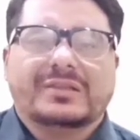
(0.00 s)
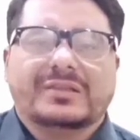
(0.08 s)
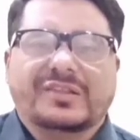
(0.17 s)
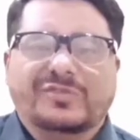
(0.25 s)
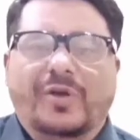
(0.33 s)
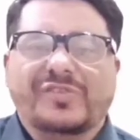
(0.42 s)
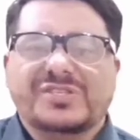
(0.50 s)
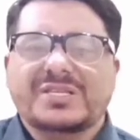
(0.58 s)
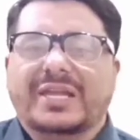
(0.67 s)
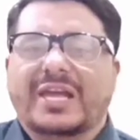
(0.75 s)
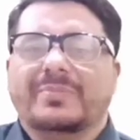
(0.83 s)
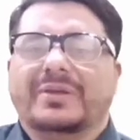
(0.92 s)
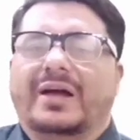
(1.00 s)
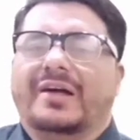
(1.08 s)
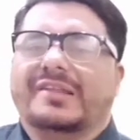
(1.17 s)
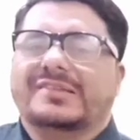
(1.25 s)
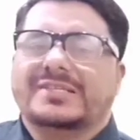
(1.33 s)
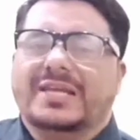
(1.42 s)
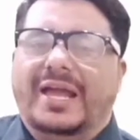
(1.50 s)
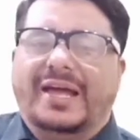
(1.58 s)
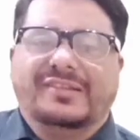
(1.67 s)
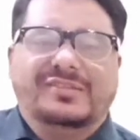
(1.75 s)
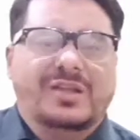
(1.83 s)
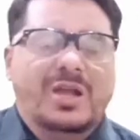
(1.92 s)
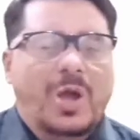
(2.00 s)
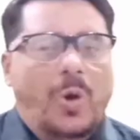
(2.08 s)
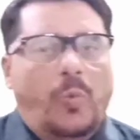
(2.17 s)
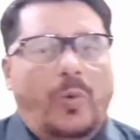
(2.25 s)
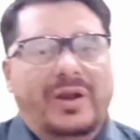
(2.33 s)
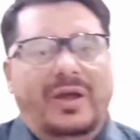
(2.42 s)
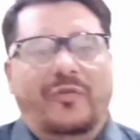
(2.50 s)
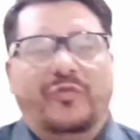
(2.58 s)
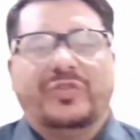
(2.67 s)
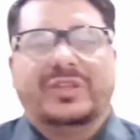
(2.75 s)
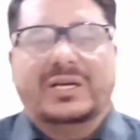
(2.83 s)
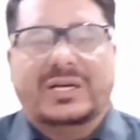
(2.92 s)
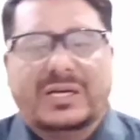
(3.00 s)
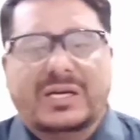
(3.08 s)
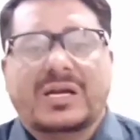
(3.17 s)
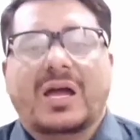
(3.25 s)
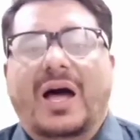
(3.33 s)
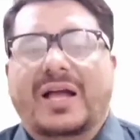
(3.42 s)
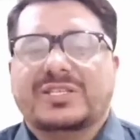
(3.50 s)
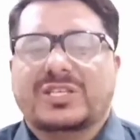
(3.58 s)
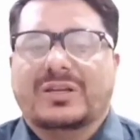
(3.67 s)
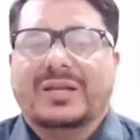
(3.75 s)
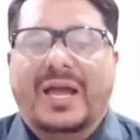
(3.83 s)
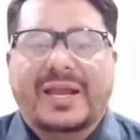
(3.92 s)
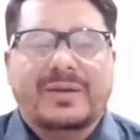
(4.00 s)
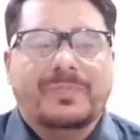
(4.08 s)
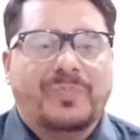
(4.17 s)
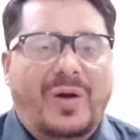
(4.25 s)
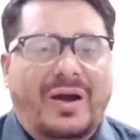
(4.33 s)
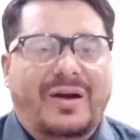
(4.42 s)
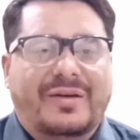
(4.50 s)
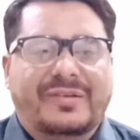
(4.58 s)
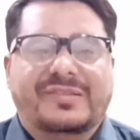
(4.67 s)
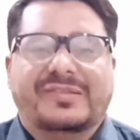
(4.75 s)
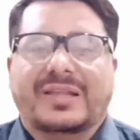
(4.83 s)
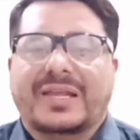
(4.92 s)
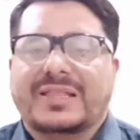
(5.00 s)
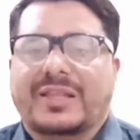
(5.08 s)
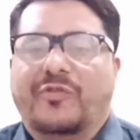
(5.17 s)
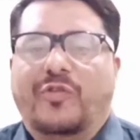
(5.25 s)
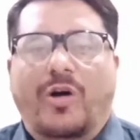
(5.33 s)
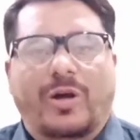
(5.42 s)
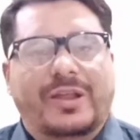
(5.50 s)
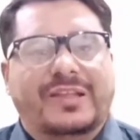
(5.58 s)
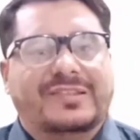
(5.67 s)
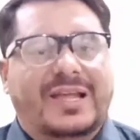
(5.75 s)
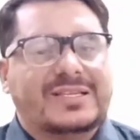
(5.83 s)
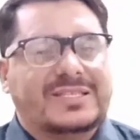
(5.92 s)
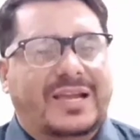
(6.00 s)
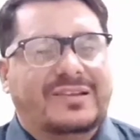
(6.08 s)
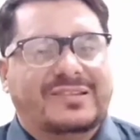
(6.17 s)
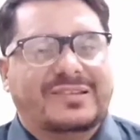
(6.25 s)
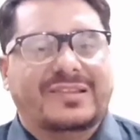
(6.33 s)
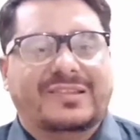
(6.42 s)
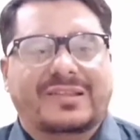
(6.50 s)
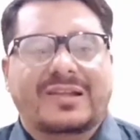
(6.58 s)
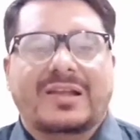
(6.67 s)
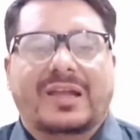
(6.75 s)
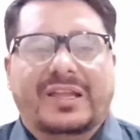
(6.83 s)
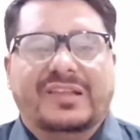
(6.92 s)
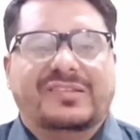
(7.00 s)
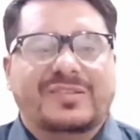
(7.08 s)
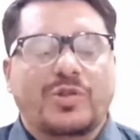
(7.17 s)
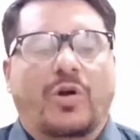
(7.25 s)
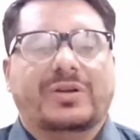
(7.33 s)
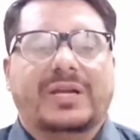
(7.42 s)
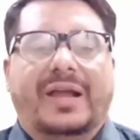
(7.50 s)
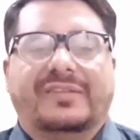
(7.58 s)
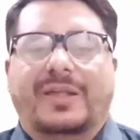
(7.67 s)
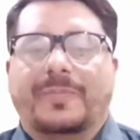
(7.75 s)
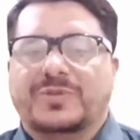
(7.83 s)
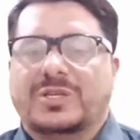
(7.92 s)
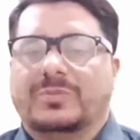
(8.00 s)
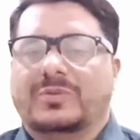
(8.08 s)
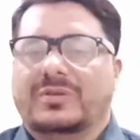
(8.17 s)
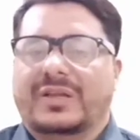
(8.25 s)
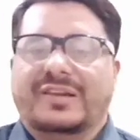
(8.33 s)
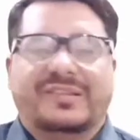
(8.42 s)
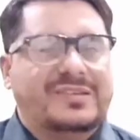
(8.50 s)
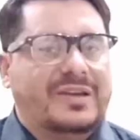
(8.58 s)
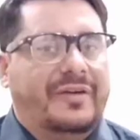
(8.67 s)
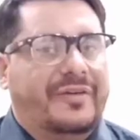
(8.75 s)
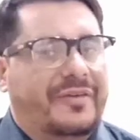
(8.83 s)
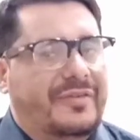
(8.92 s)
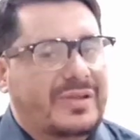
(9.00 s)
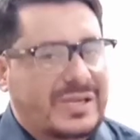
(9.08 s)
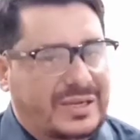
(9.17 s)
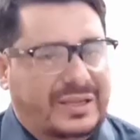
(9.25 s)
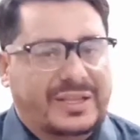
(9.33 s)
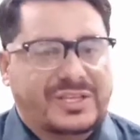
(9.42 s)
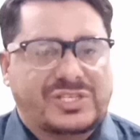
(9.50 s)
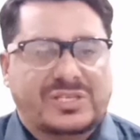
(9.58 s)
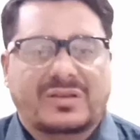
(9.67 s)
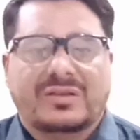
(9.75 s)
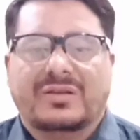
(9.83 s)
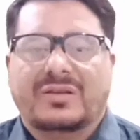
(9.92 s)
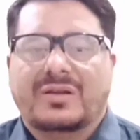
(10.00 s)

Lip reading: This question can be asked as, one of the underlined parts in the following sentences is not acceptable in standard English.